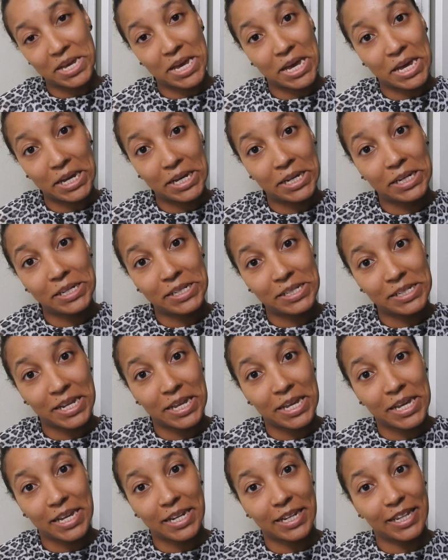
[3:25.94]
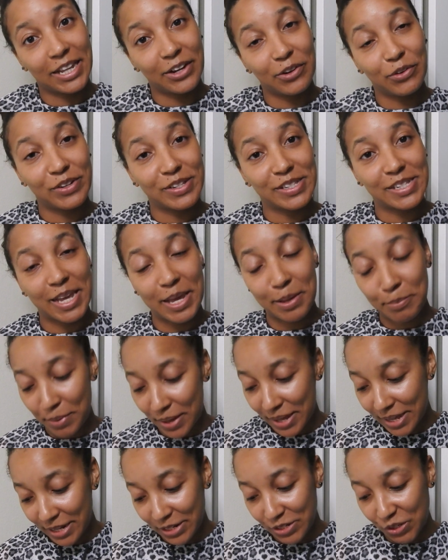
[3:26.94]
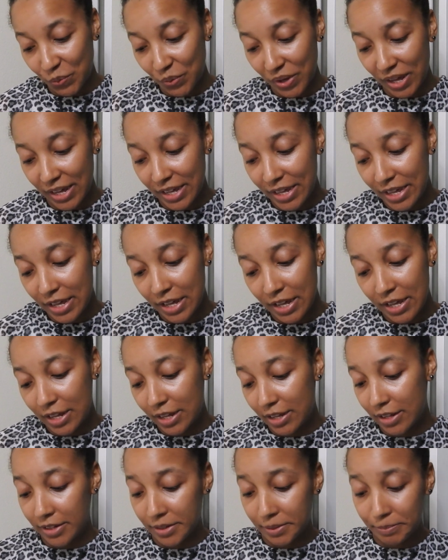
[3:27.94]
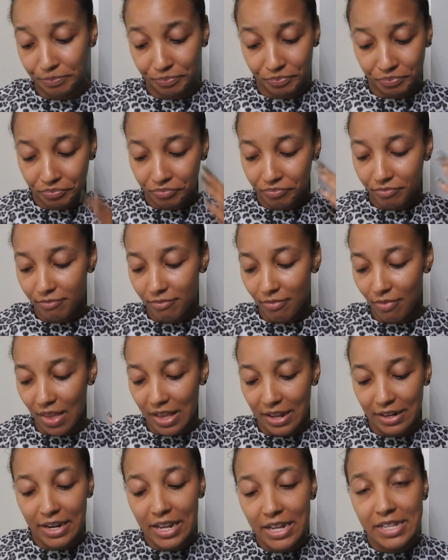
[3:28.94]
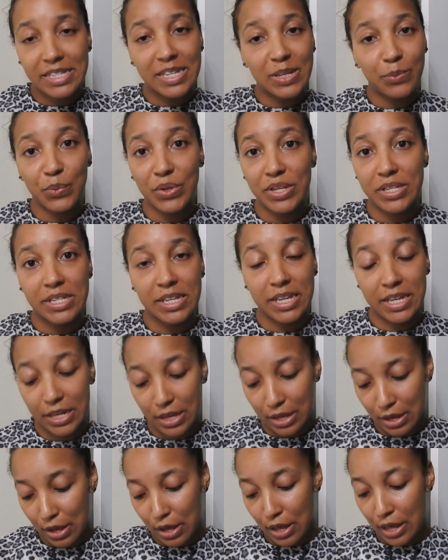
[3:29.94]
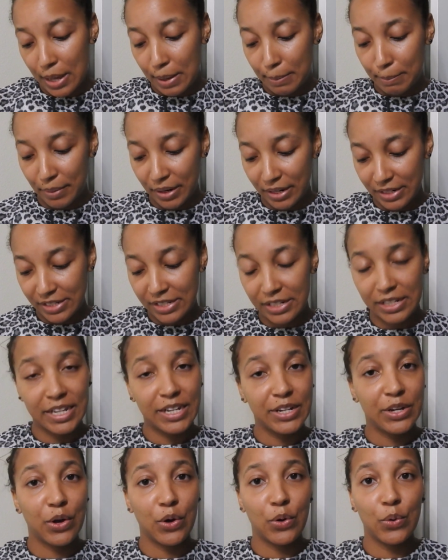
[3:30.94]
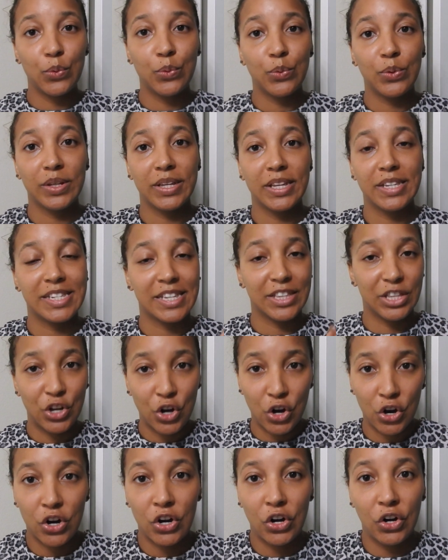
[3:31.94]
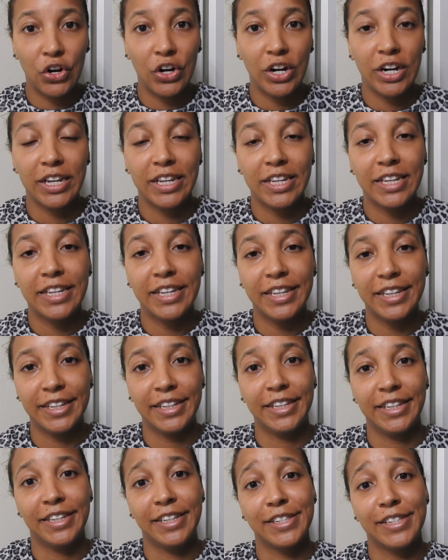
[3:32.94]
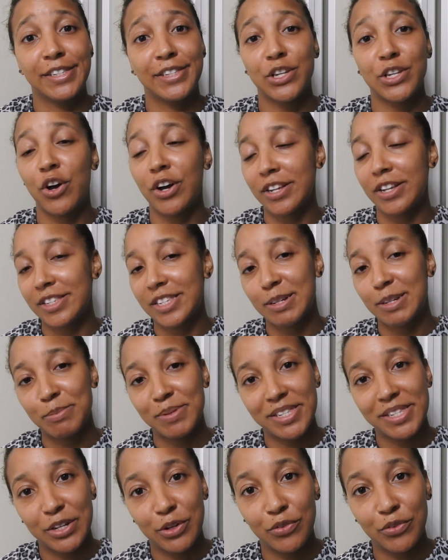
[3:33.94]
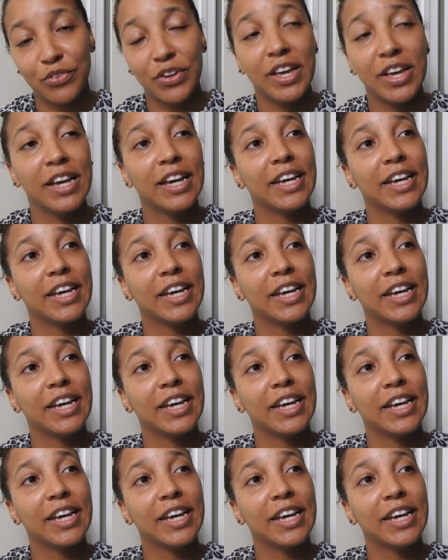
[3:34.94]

I understand. They're on the same page, okay? Next thing we see, Marcelino is in the car. He is talking to himself.